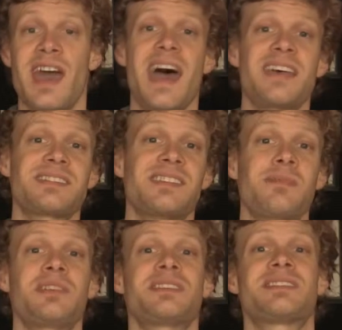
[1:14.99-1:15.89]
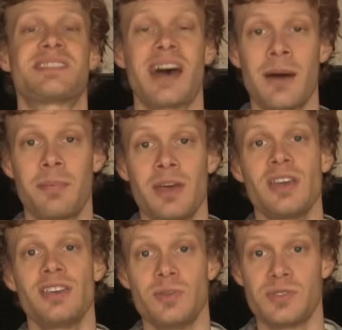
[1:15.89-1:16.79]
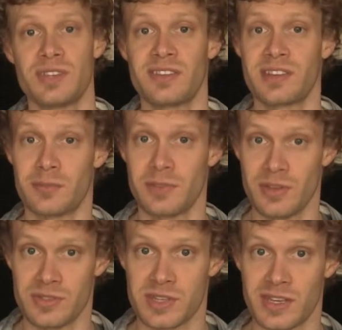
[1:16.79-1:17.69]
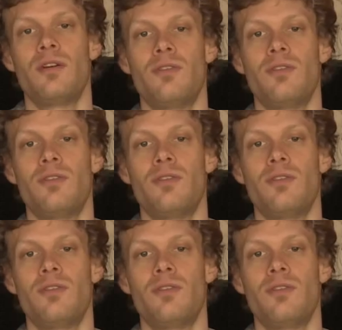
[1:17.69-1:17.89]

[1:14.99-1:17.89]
asking them to stop using their music.